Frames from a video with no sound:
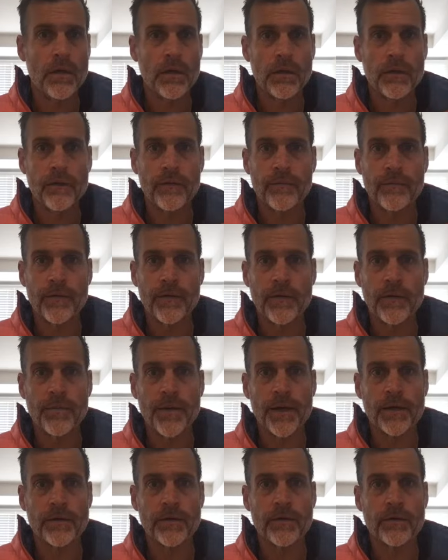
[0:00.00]
Let's take you
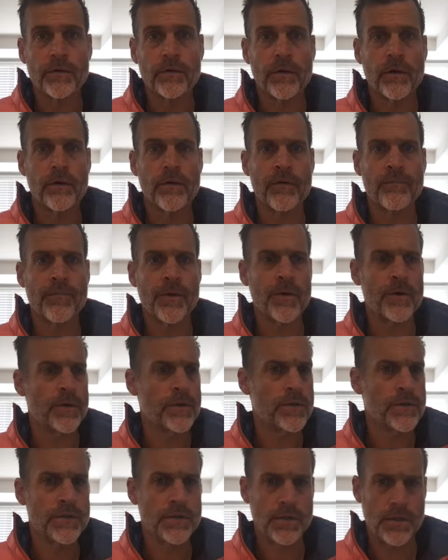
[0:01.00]
back to the Drew
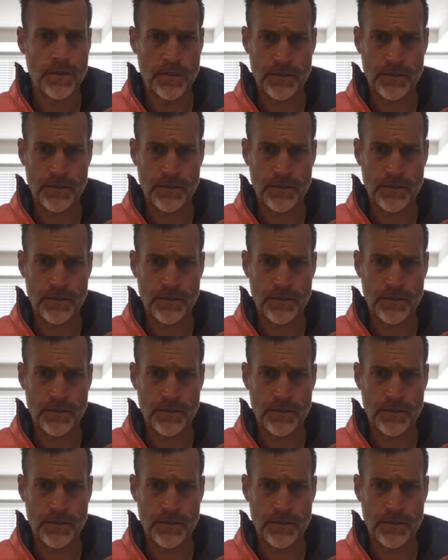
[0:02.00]
motors.